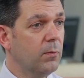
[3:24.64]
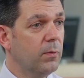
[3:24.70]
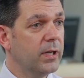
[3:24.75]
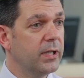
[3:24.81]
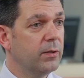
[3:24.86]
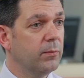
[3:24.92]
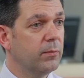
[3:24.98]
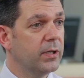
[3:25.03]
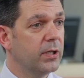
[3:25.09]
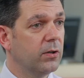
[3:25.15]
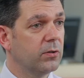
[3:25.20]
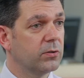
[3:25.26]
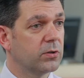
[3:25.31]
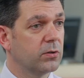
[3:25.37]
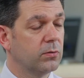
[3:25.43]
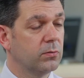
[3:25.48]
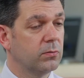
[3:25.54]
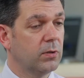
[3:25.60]
We
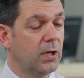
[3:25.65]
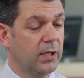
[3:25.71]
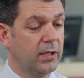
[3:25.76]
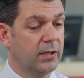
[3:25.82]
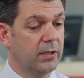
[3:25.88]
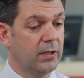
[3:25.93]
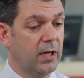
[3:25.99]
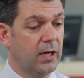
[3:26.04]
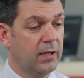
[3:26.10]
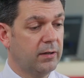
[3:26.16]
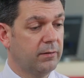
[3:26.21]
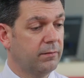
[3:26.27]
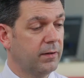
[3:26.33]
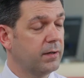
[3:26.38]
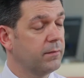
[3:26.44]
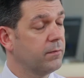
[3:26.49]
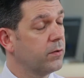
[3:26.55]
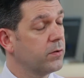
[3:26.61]
also
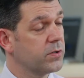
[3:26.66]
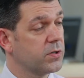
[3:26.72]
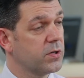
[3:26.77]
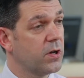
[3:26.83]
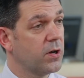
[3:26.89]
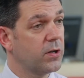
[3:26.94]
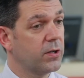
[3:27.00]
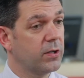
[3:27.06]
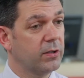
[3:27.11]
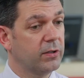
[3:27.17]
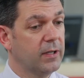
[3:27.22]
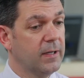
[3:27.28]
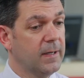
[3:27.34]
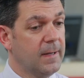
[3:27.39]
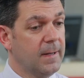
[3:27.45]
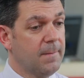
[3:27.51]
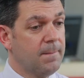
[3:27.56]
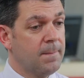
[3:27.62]
have a version now
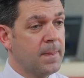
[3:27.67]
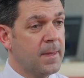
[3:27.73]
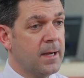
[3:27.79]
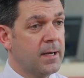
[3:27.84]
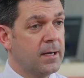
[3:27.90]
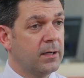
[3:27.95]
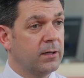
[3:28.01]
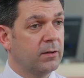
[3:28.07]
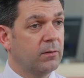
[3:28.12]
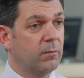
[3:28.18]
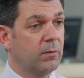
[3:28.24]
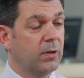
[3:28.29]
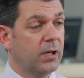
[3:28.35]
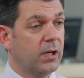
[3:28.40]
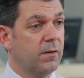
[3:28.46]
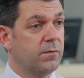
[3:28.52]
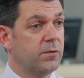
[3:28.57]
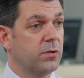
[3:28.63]
that
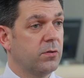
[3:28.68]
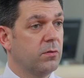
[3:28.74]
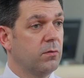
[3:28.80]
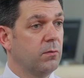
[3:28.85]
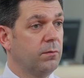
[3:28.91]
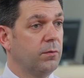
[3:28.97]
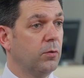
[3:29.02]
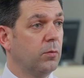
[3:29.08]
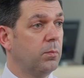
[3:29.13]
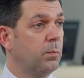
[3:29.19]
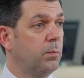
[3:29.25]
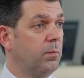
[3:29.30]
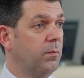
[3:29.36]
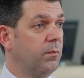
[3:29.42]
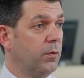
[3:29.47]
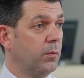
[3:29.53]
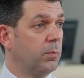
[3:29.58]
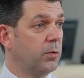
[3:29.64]
gives you
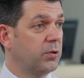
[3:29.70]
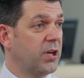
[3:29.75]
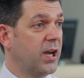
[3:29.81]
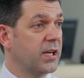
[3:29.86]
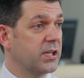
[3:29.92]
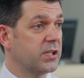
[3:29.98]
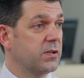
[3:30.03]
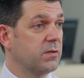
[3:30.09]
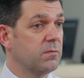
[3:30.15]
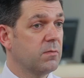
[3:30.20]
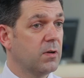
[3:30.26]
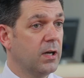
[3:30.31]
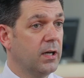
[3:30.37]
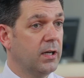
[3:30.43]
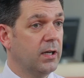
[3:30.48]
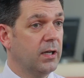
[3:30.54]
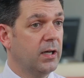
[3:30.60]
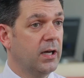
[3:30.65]
full protection
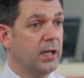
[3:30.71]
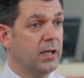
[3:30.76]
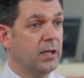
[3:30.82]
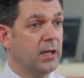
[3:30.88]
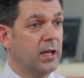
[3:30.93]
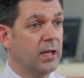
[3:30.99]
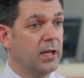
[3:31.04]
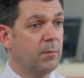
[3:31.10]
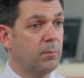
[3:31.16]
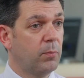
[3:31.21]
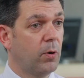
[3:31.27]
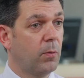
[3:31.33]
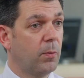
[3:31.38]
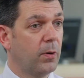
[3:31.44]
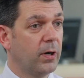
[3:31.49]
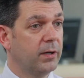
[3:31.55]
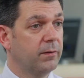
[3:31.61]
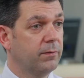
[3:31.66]
in the
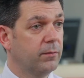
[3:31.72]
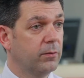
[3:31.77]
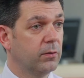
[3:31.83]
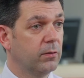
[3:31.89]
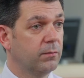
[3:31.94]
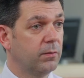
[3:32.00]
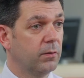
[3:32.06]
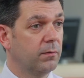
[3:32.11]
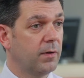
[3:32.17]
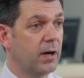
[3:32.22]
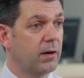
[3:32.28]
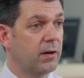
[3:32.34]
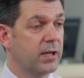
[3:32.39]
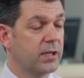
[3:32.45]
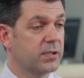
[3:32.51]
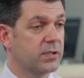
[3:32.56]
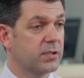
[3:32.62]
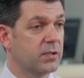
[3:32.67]
property for
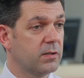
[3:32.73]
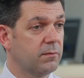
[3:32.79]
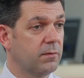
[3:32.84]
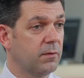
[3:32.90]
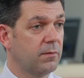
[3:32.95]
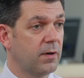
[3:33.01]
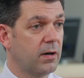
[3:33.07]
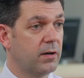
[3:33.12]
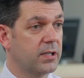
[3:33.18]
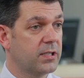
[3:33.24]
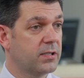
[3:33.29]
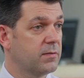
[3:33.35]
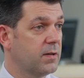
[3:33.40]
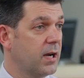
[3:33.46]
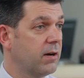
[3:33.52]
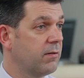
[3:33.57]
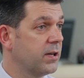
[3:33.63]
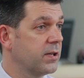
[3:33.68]
various
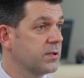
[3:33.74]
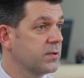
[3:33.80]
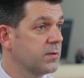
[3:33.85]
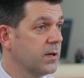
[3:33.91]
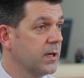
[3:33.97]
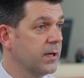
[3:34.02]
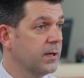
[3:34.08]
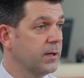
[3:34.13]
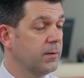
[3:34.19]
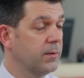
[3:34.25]
areas,